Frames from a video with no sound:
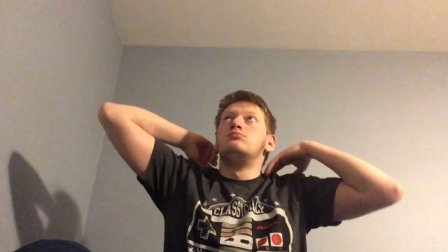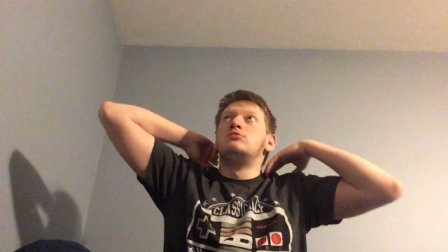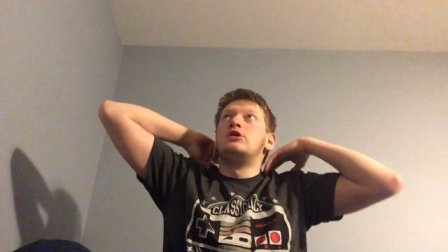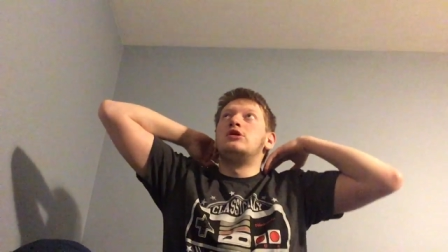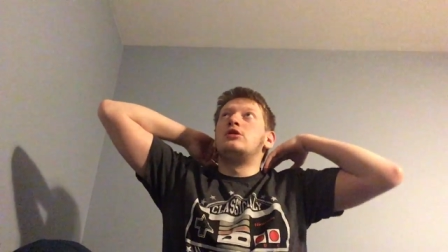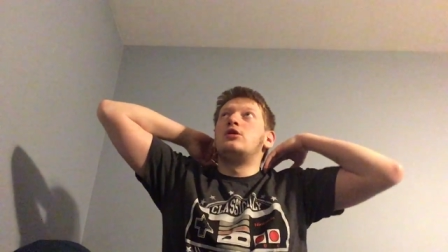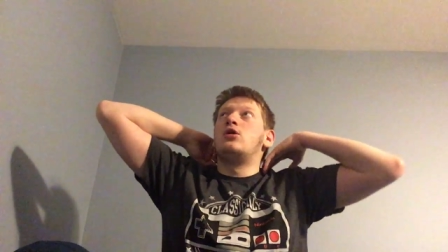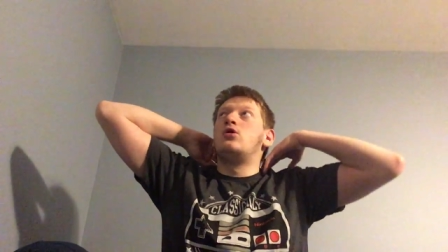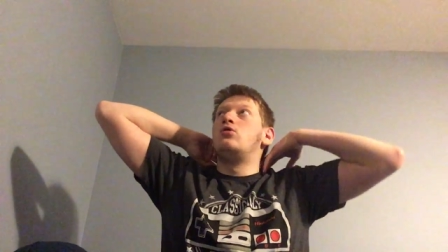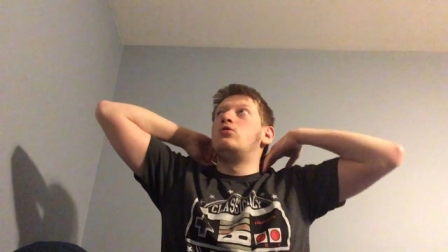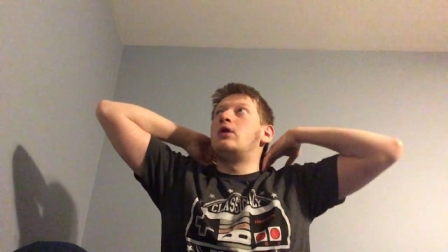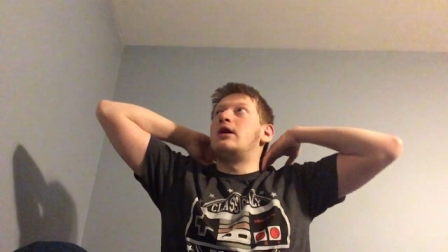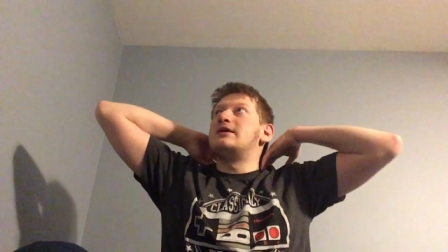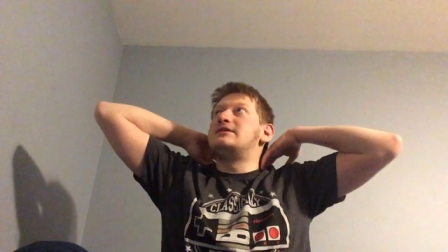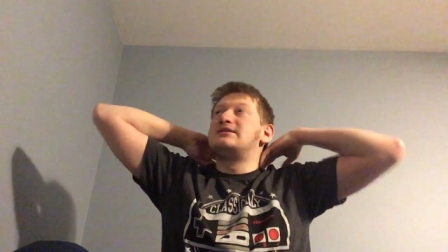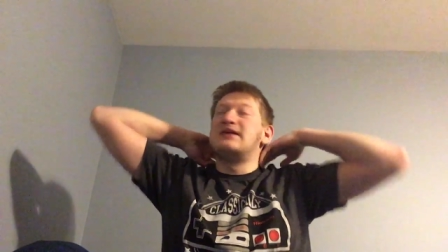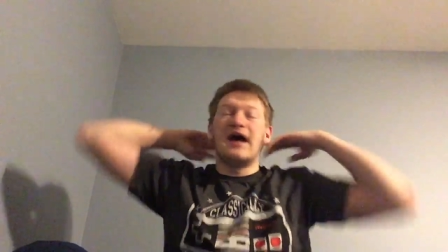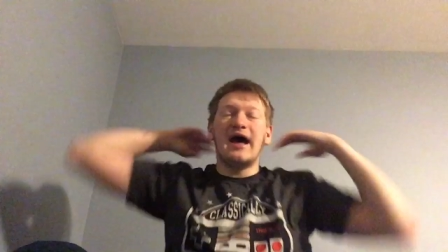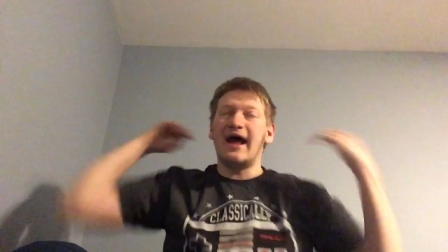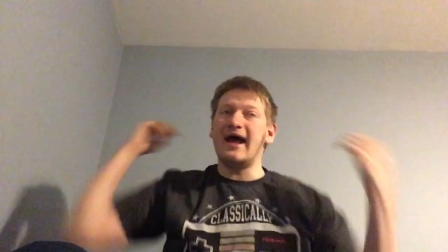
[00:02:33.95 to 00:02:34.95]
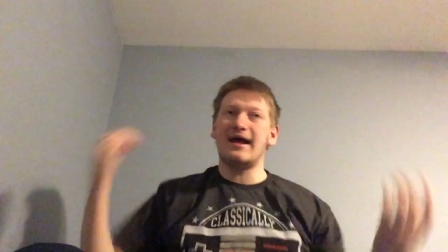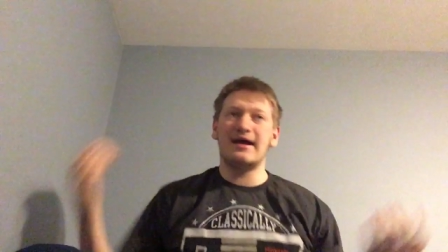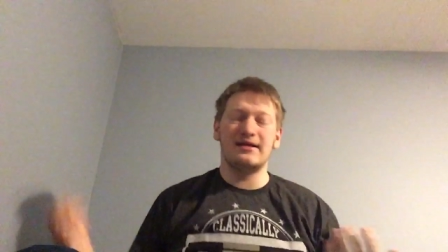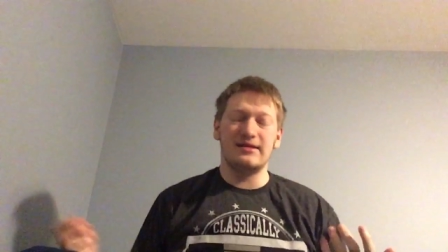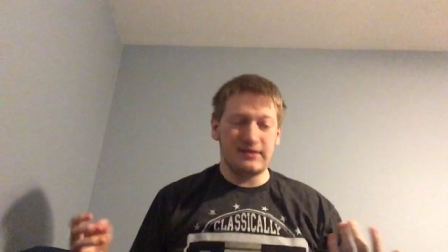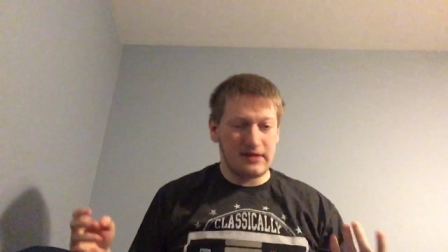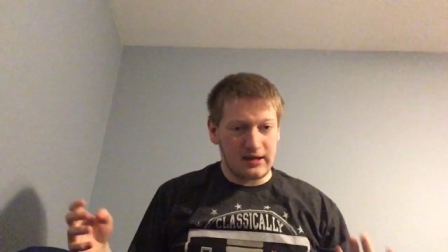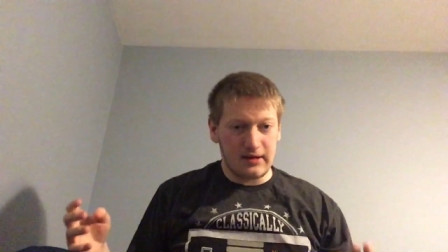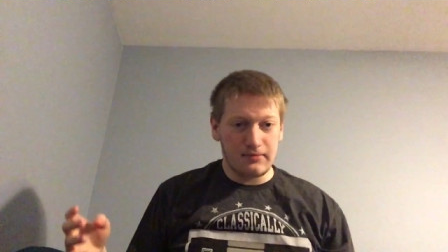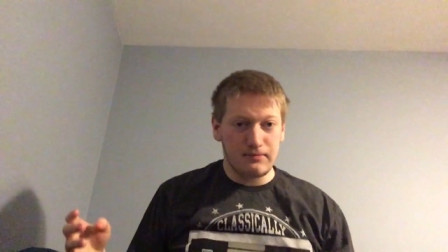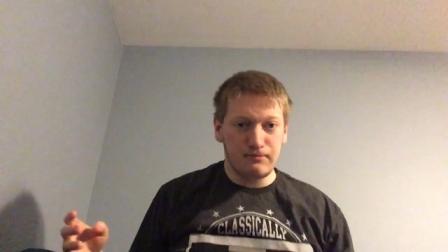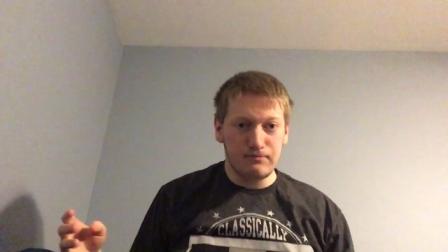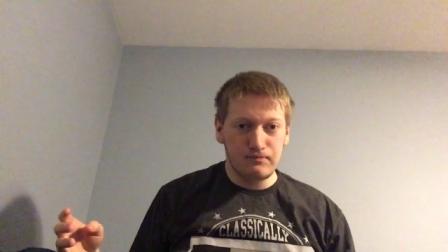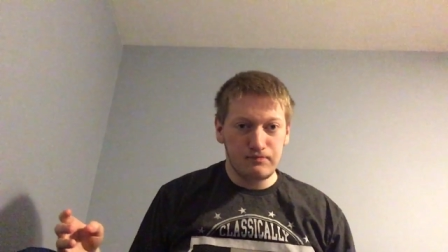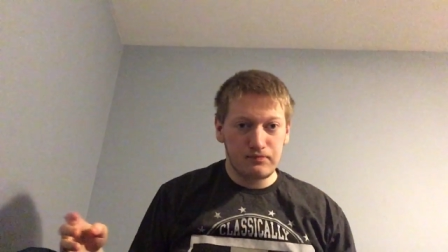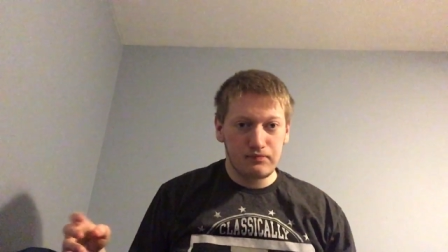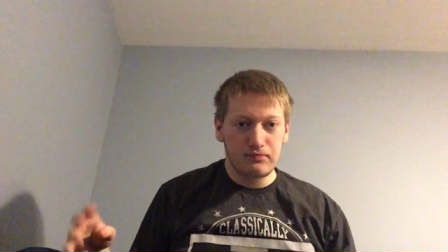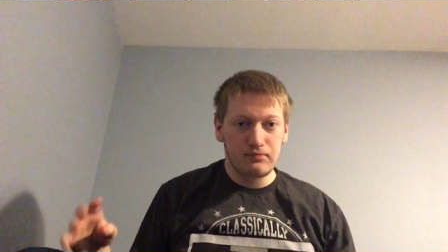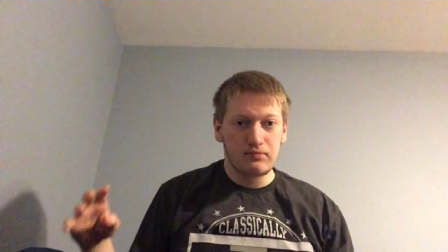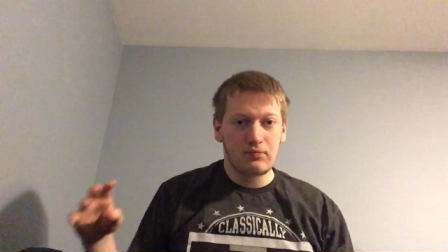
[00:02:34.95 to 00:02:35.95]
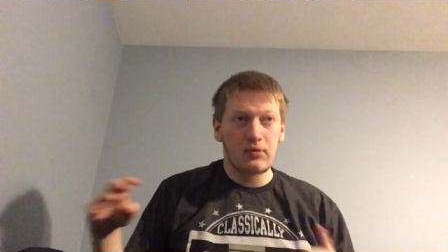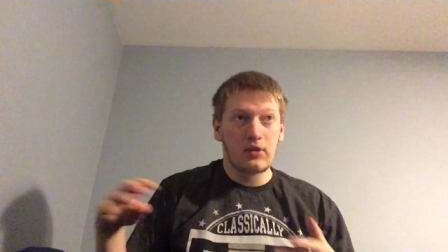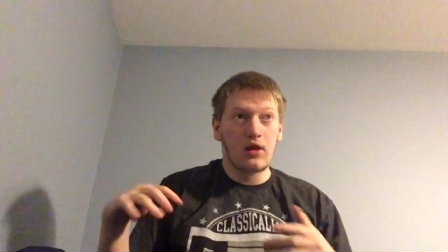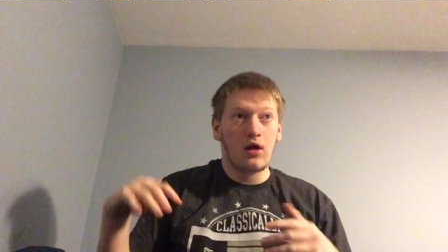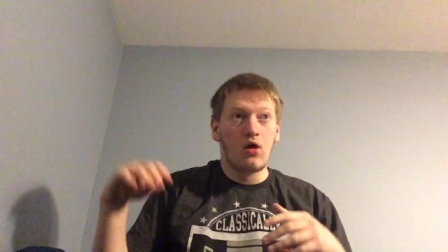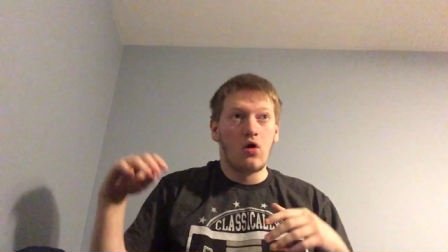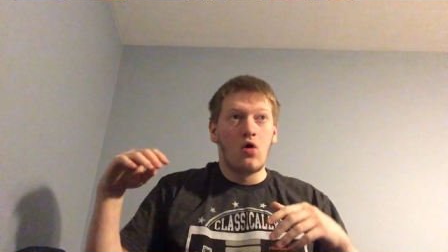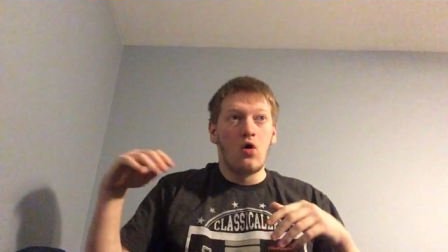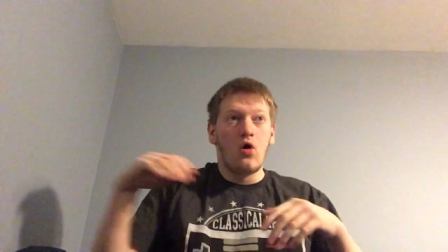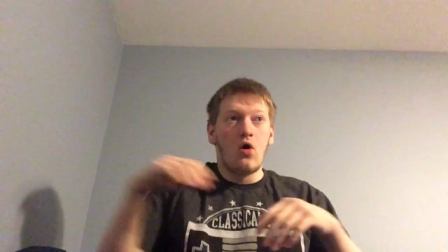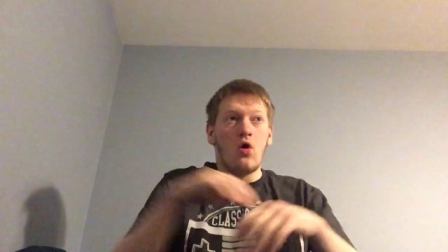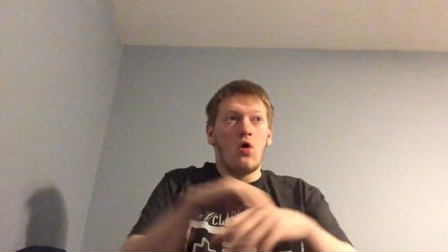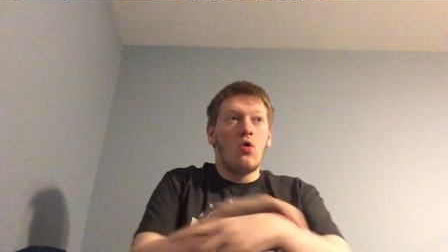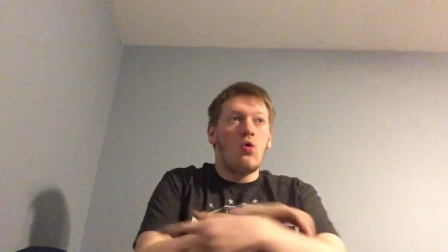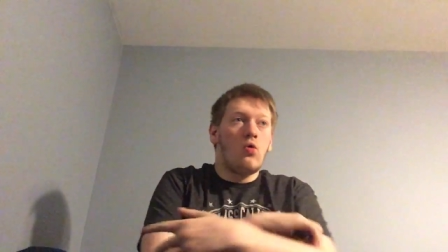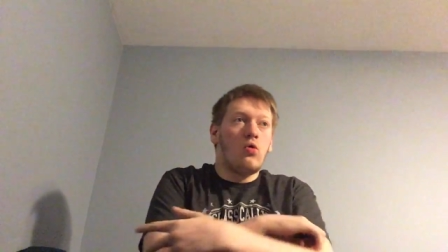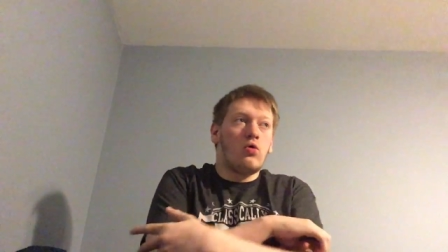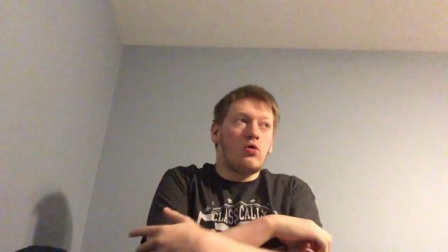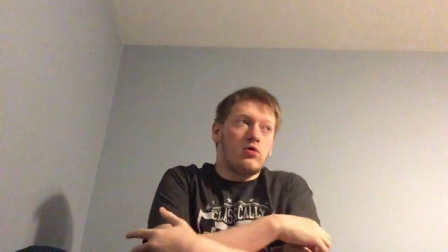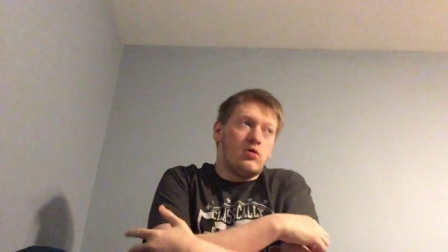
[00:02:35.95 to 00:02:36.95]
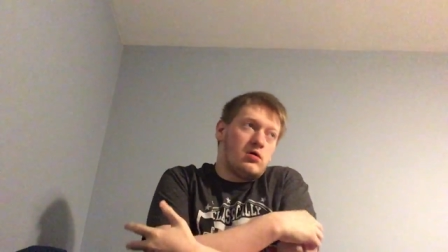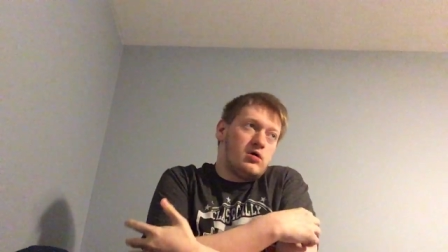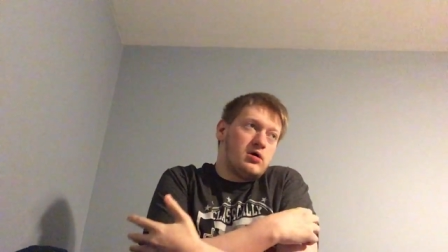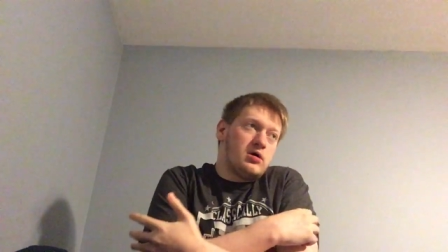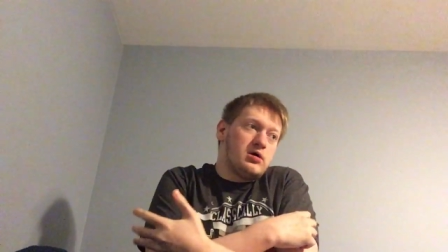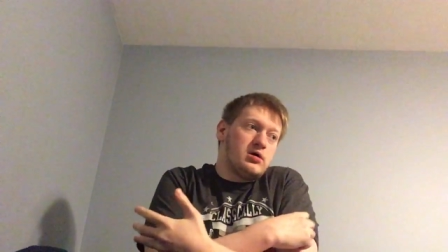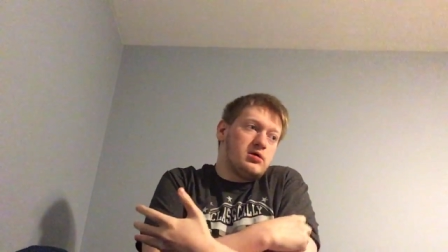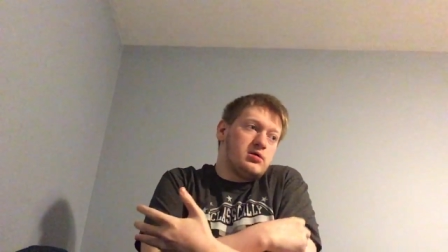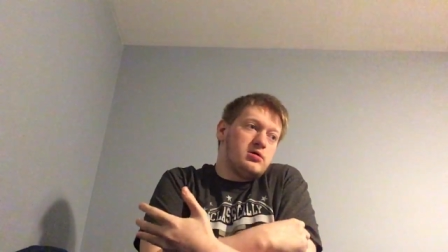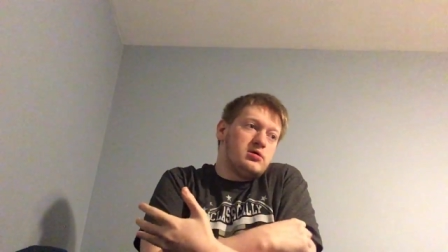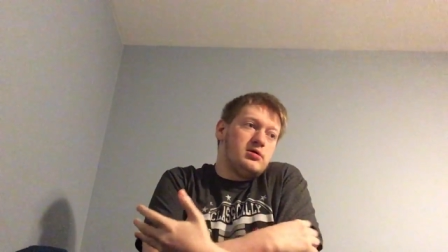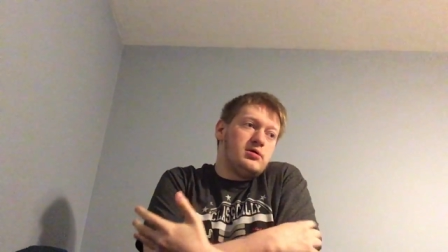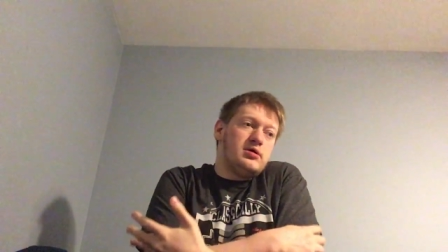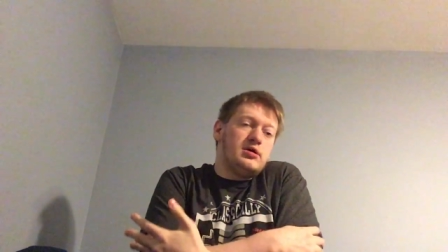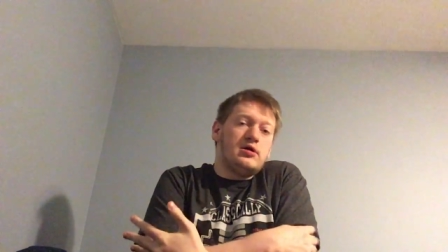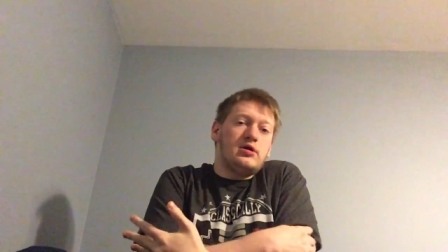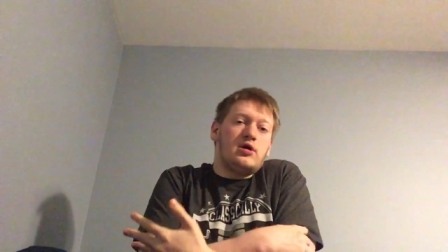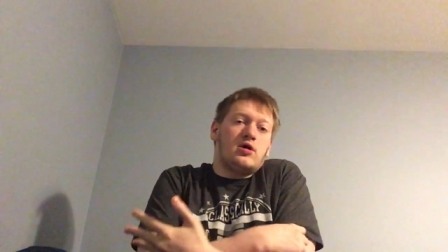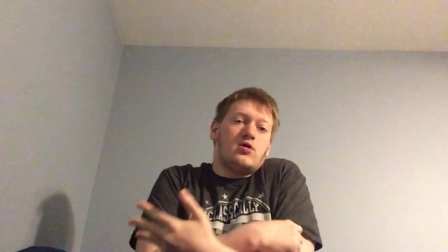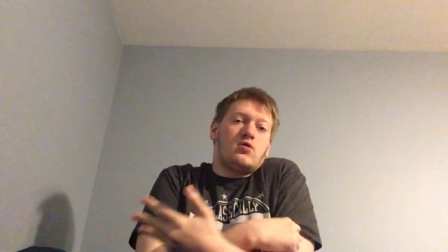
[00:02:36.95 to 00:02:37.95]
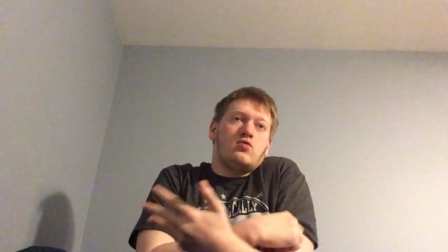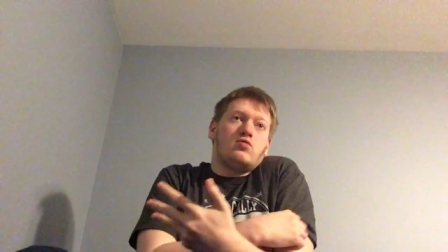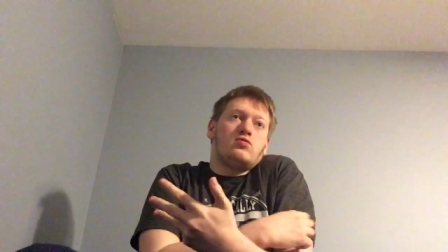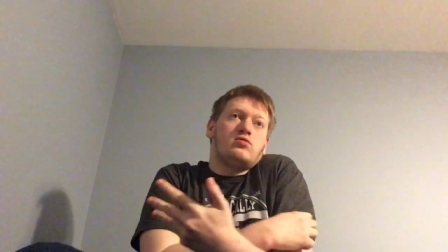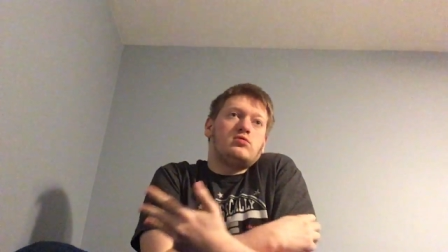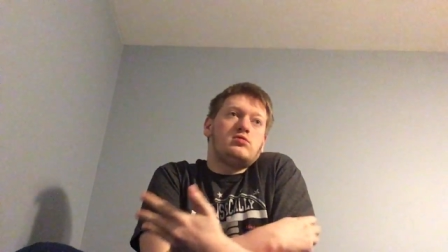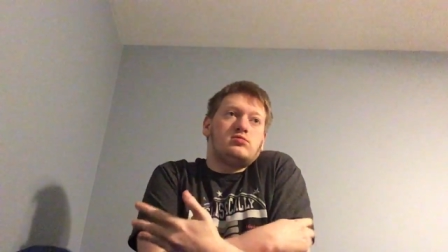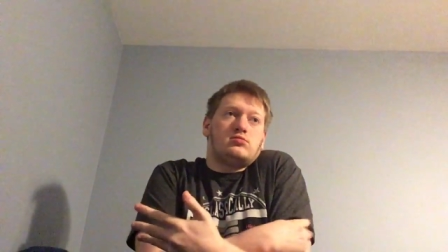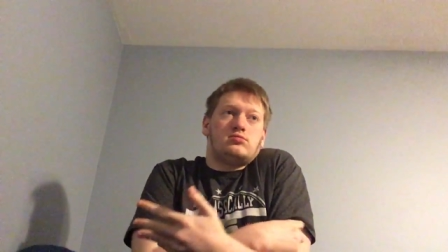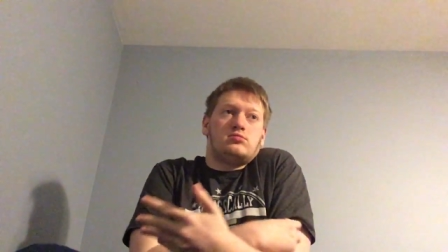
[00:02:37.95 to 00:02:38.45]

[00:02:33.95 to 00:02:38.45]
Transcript: you know, attack them or, you know,